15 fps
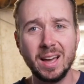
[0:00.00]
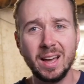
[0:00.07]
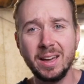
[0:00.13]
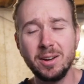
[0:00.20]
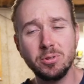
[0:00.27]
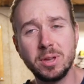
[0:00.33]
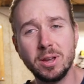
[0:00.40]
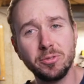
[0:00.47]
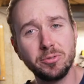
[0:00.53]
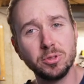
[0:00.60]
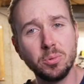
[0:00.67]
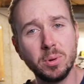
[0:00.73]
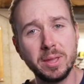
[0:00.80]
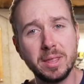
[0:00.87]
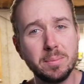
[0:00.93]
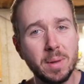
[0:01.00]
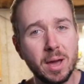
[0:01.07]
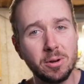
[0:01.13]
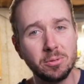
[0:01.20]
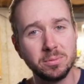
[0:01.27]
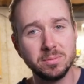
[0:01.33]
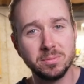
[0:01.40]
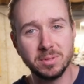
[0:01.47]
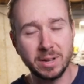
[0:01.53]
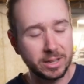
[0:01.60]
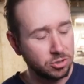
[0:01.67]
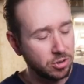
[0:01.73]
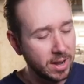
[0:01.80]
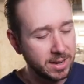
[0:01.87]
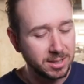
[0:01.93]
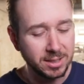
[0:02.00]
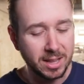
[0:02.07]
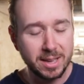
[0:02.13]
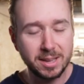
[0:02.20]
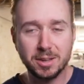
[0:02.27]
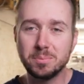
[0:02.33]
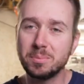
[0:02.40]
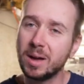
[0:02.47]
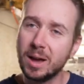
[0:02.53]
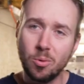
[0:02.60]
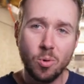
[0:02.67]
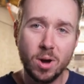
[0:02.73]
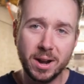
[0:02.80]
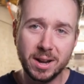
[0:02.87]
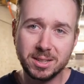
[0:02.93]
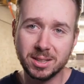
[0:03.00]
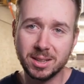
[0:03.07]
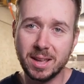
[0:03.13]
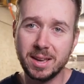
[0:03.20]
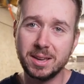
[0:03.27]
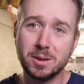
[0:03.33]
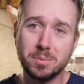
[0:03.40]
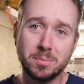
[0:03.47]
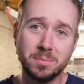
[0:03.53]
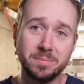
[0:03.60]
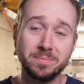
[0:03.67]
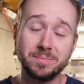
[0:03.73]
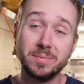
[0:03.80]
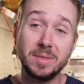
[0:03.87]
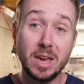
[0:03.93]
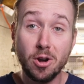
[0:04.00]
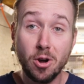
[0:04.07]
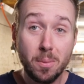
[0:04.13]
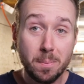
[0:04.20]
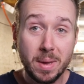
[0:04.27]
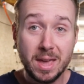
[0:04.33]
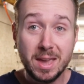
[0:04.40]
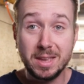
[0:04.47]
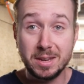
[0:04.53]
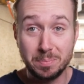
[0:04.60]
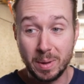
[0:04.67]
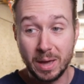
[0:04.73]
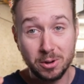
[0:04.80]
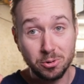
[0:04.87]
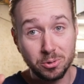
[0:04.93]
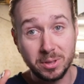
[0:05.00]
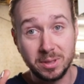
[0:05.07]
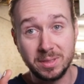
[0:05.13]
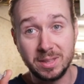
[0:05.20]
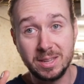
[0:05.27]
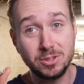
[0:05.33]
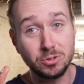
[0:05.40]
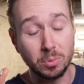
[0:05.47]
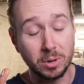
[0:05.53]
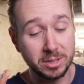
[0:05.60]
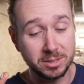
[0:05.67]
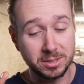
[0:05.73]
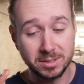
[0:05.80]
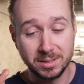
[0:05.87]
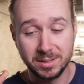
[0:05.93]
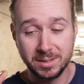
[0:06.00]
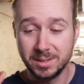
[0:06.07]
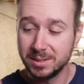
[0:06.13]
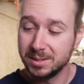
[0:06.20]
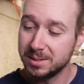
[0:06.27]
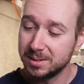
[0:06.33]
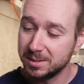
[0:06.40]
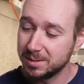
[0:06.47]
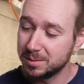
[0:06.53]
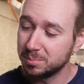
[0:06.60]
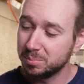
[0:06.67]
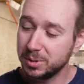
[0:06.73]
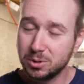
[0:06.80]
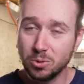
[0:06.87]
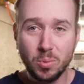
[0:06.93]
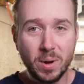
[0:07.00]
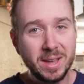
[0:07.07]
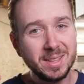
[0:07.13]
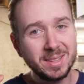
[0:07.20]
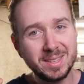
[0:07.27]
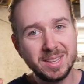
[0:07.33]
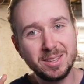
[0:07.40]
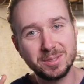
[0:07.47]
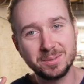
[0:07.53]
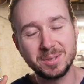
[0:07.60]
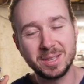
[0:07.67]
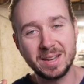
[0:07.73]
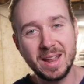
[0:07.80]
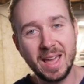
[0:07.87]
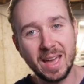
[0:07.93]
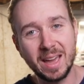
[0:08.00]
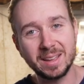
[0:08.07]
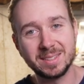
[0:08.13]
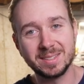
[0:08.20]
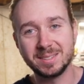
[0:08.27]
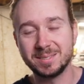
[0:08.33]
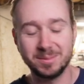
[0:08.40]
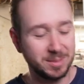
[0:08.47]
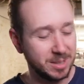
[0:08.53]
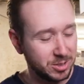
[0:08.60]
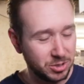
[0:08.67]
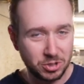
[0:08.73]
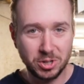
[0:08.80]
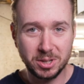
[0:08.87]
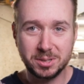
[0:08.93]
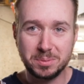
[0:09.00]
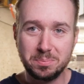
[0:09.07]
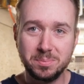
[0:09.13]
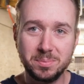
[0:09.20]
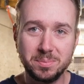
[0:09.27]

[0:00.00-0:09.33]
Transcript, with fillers: I don't care for the way they mount. I tried to like them. I wanted to like them. They are made better than these ones. But the way that these connect, is just